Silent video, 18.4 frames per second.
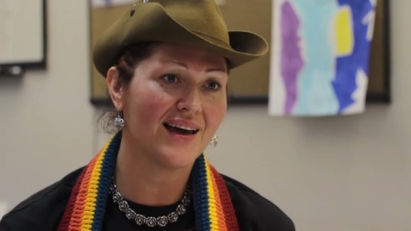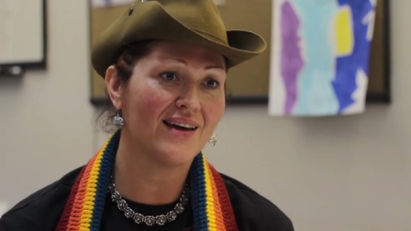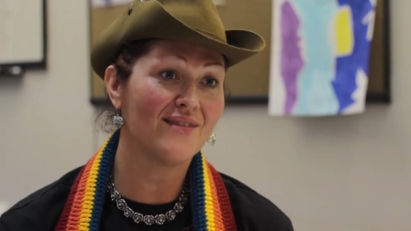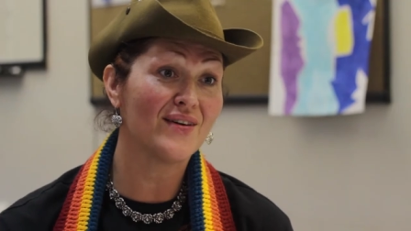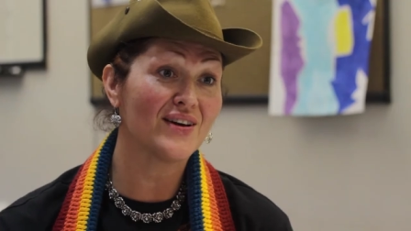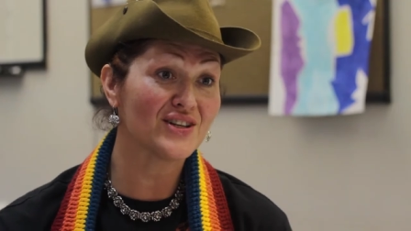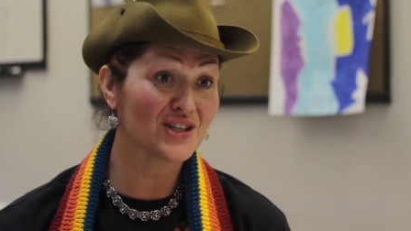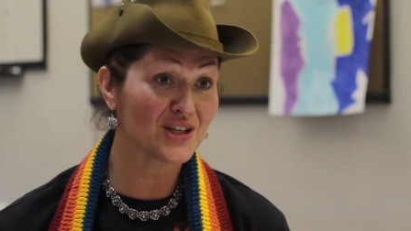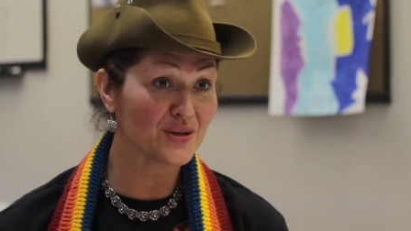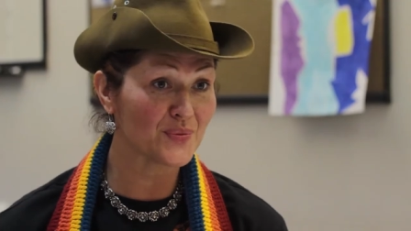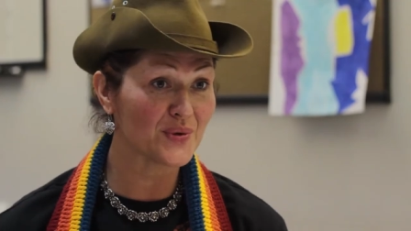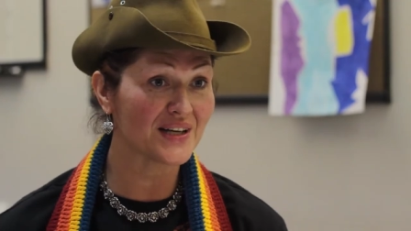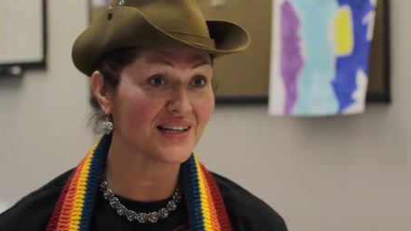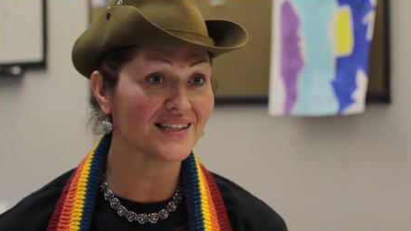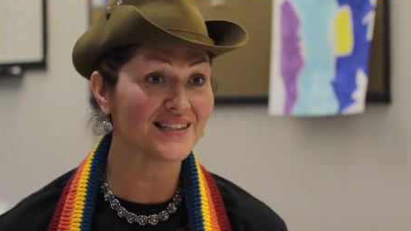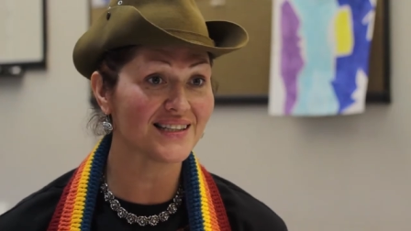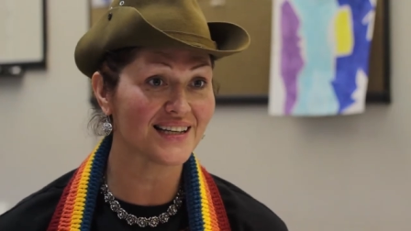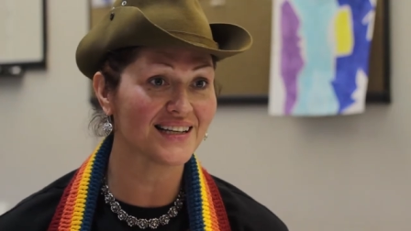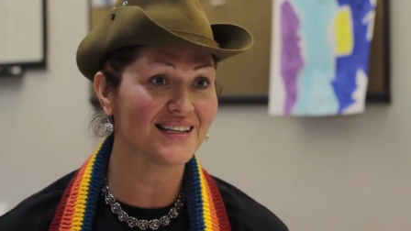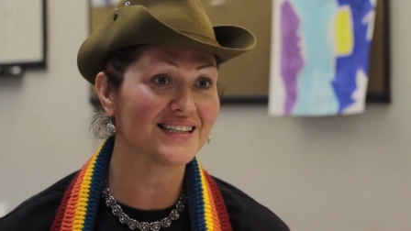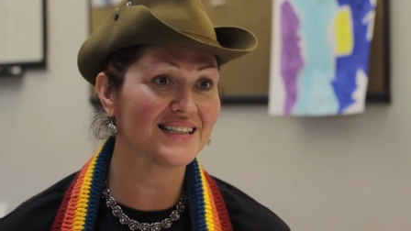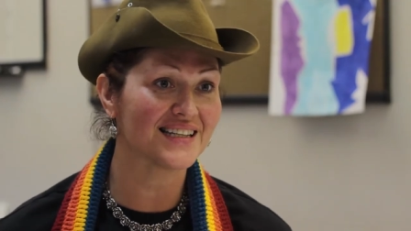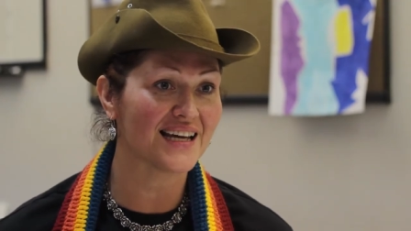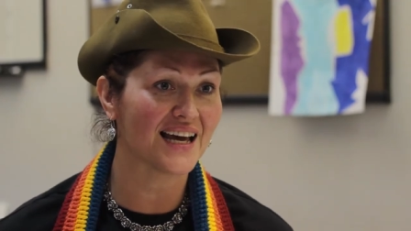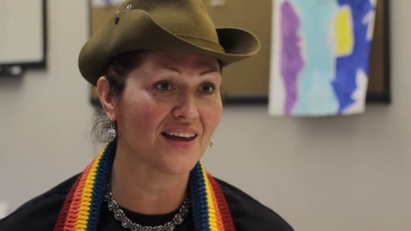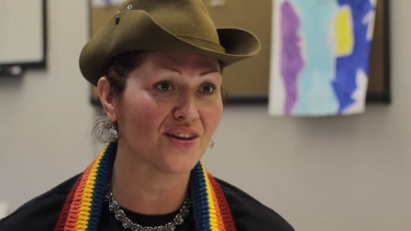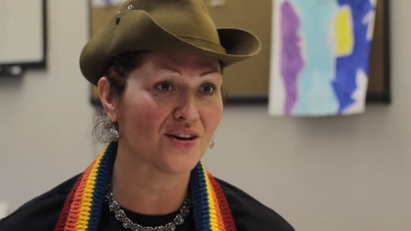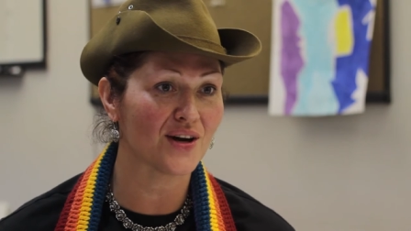eventually we can sing it
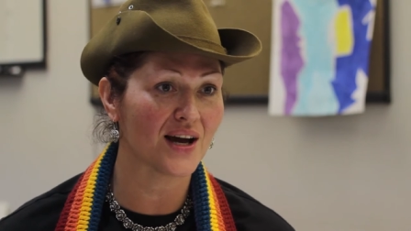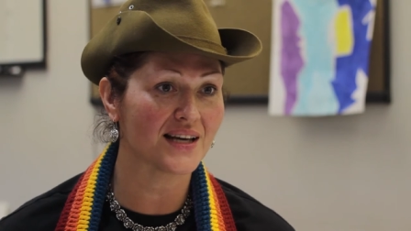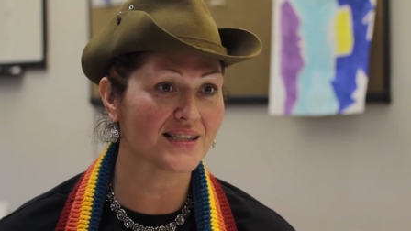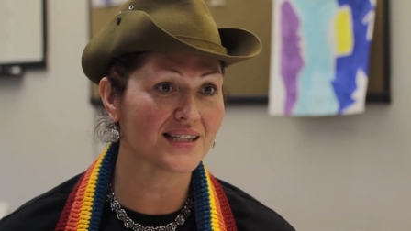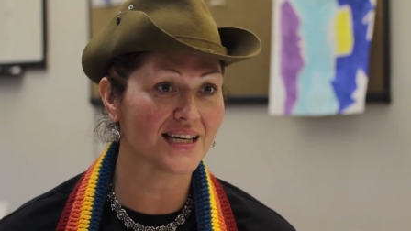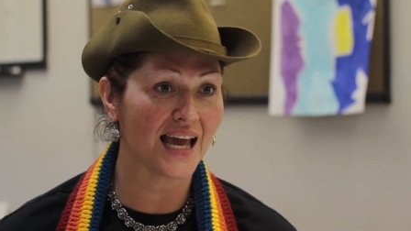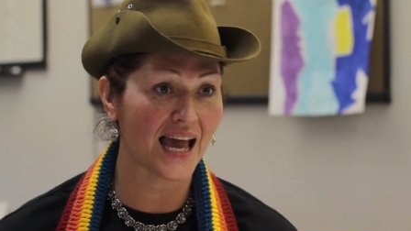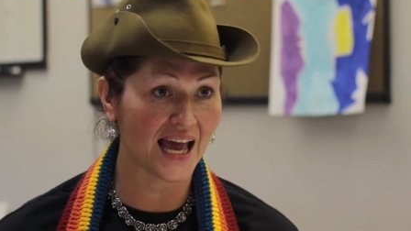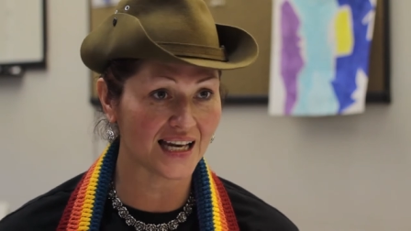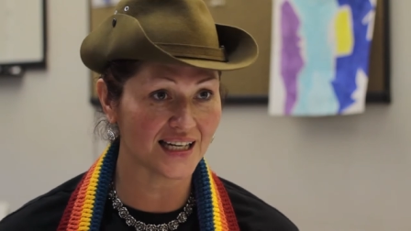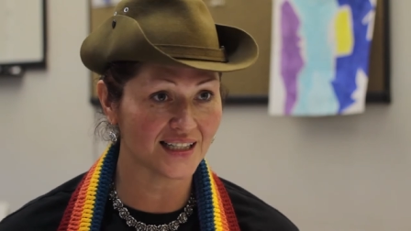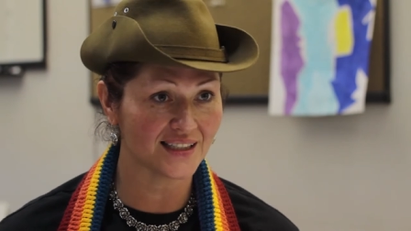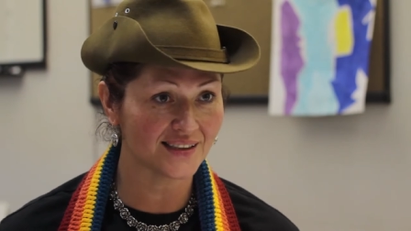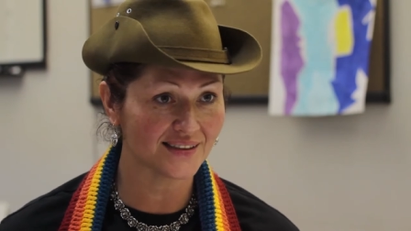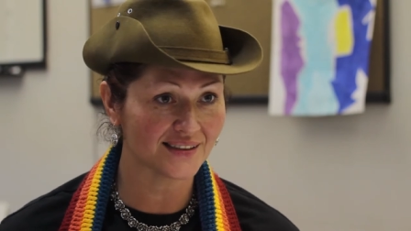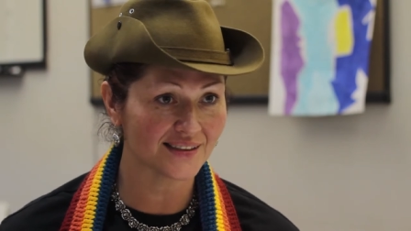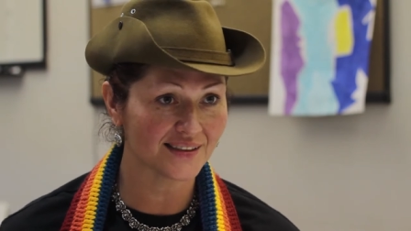together as a canon,